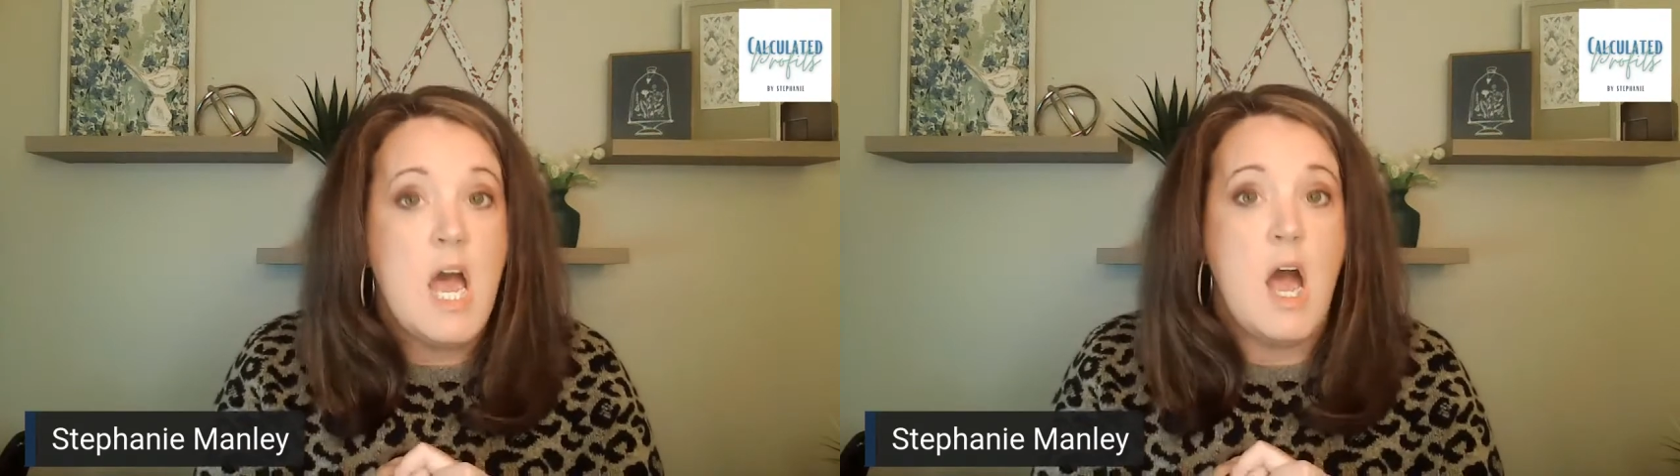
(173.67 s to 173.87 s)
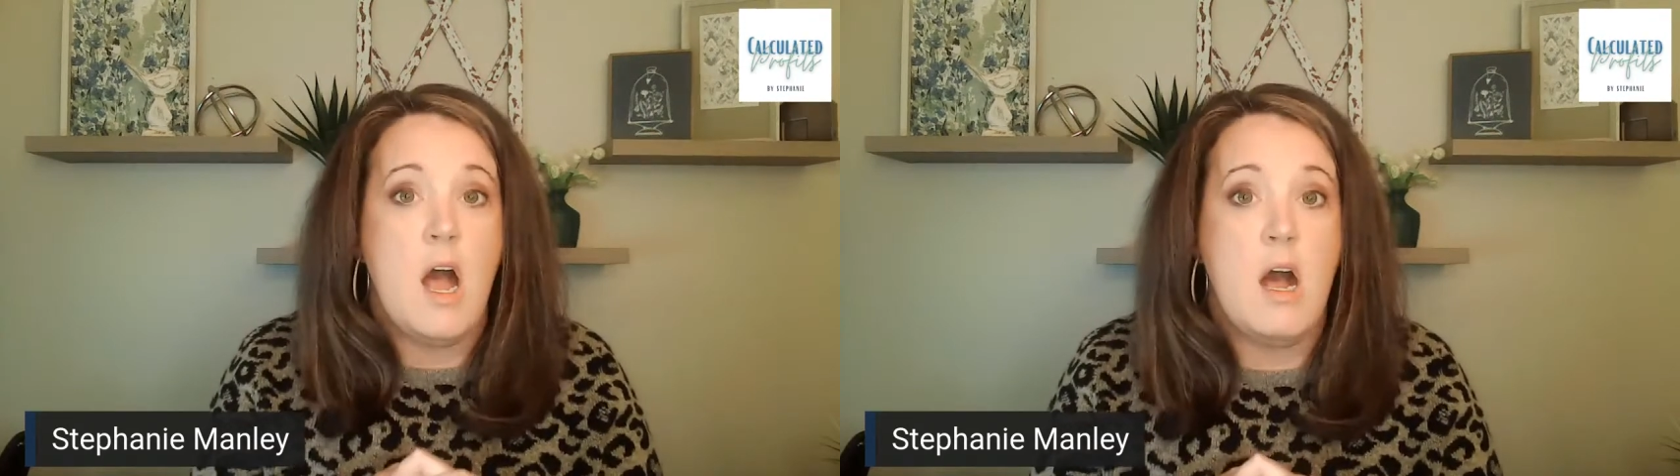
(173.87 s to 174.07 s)

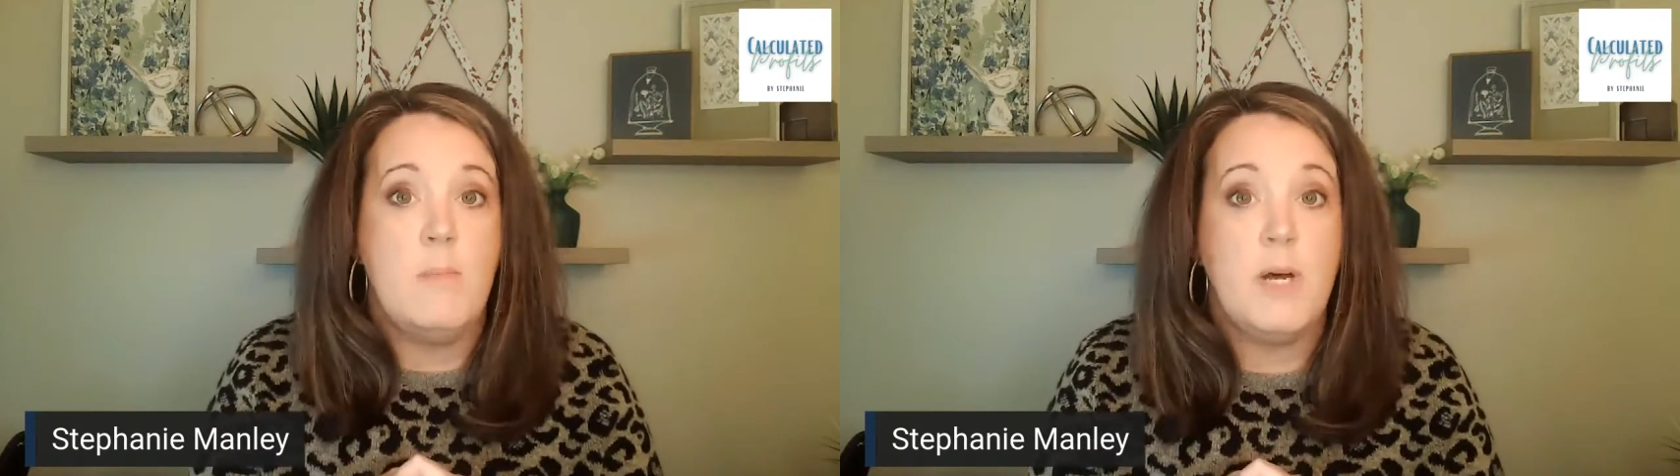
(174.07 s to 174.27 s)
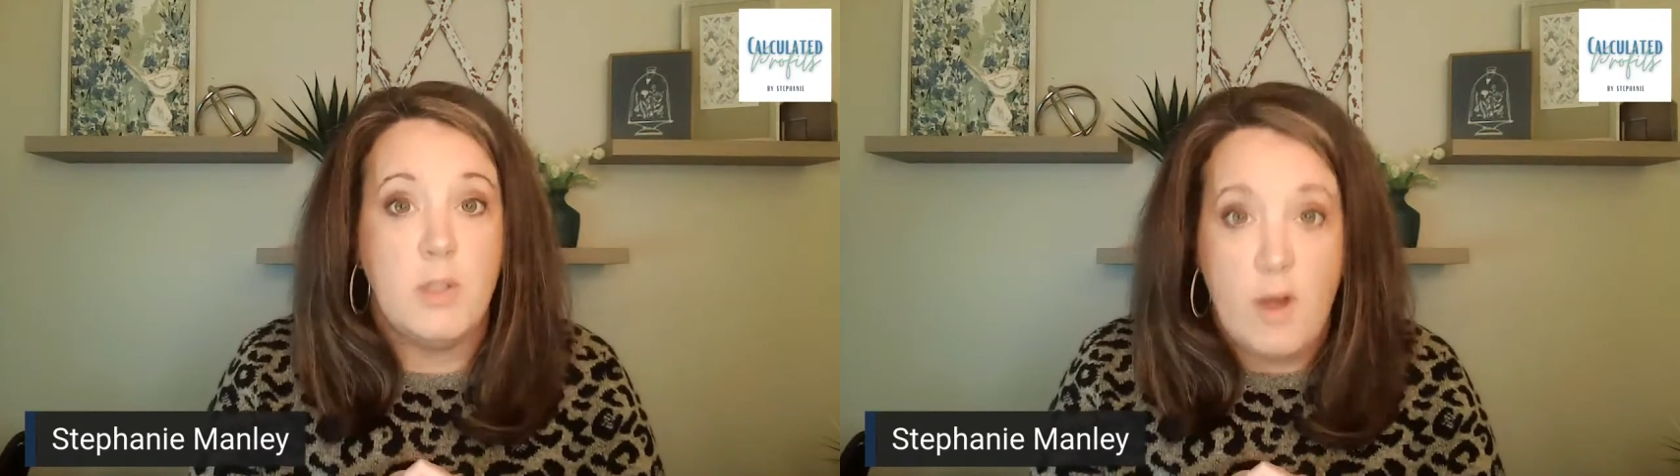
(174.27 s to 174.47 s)

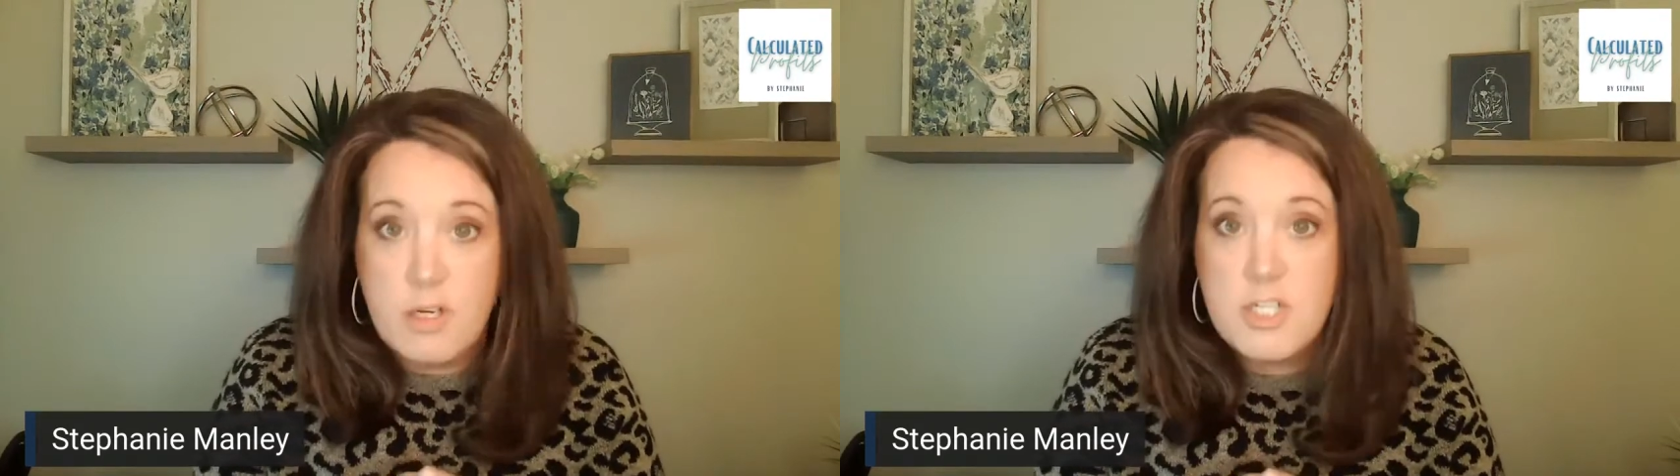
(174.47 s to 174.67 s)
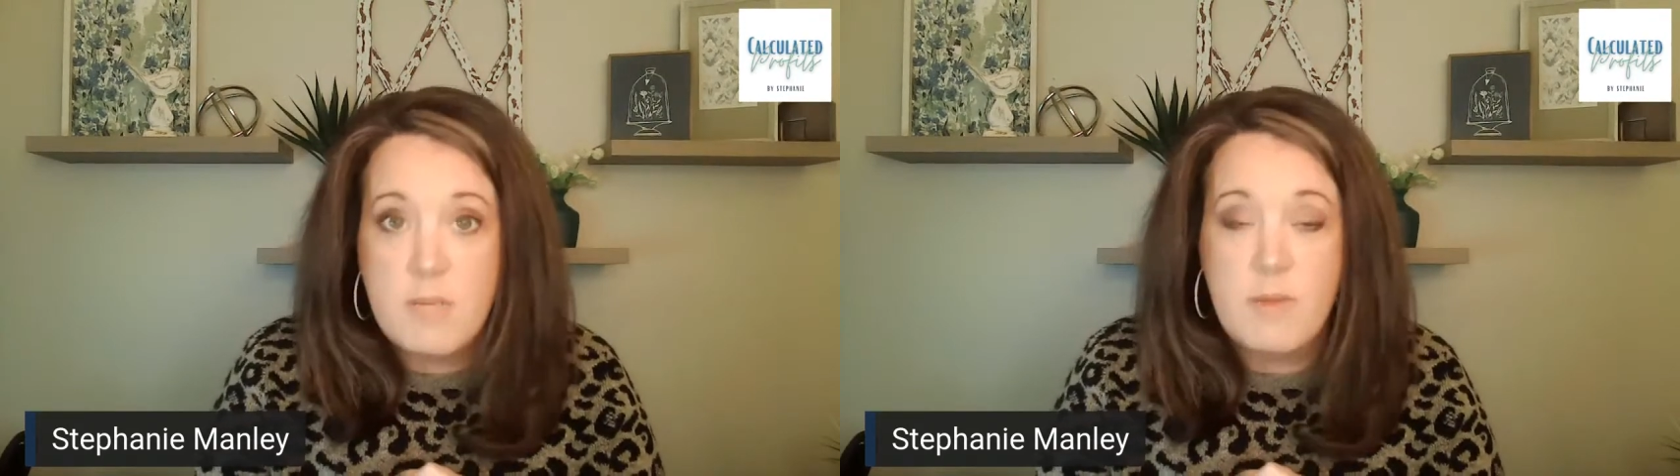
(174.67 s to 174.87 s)
a large
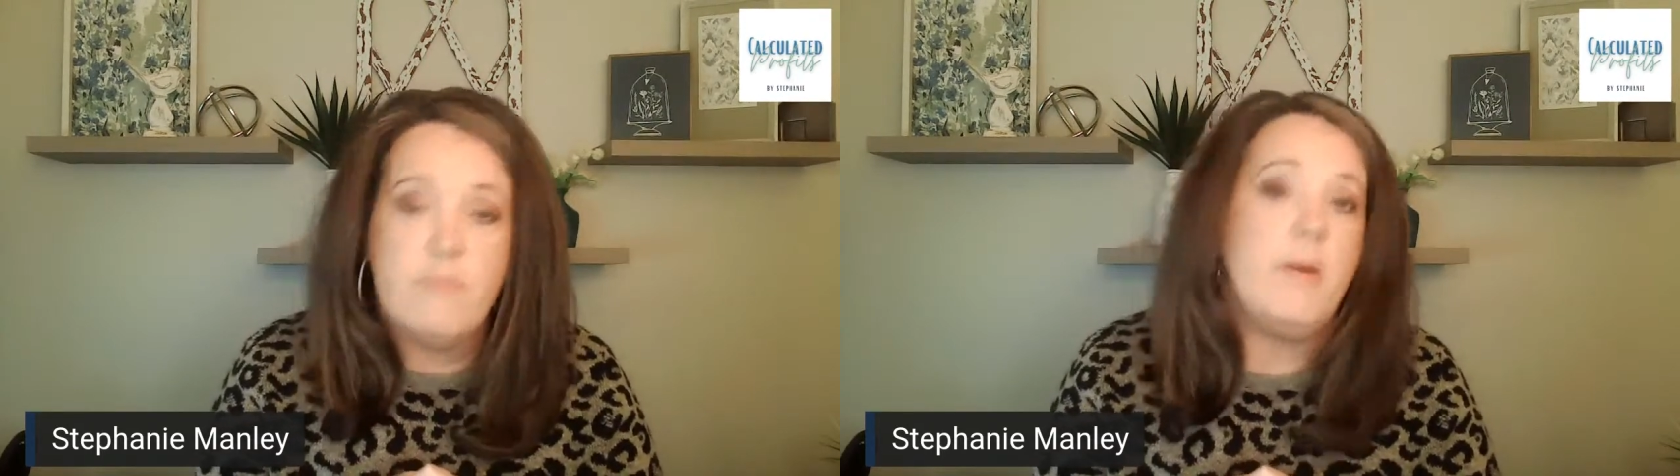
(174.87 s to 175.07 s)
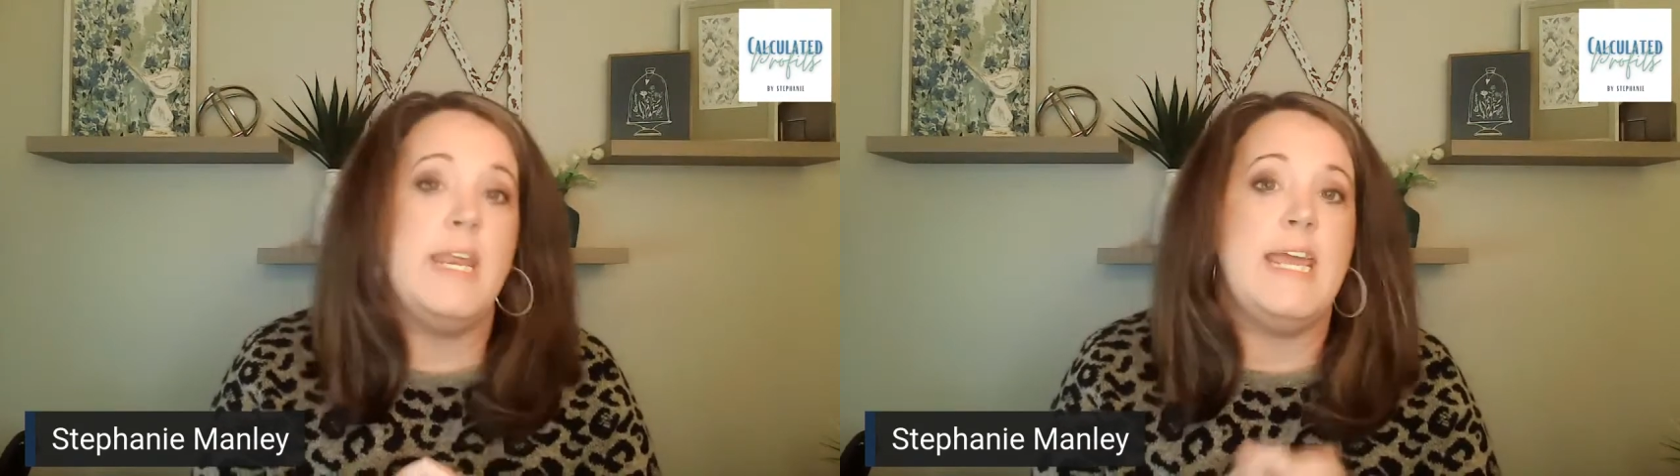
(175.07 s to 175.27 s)
sum of
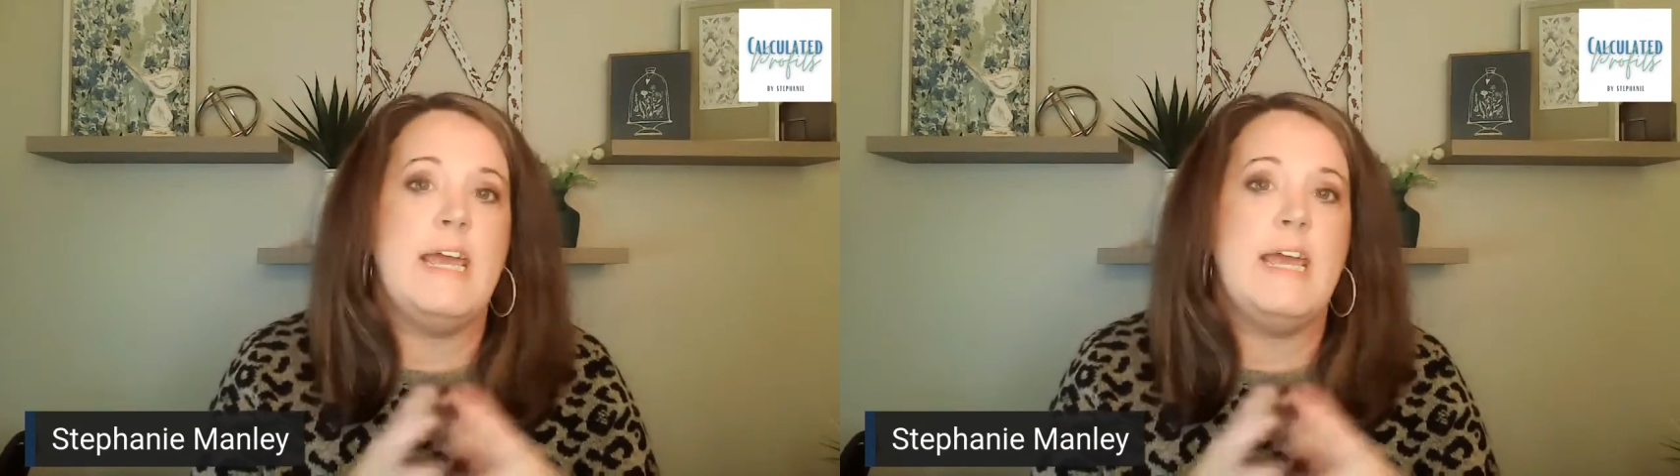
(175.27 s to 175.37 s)
money,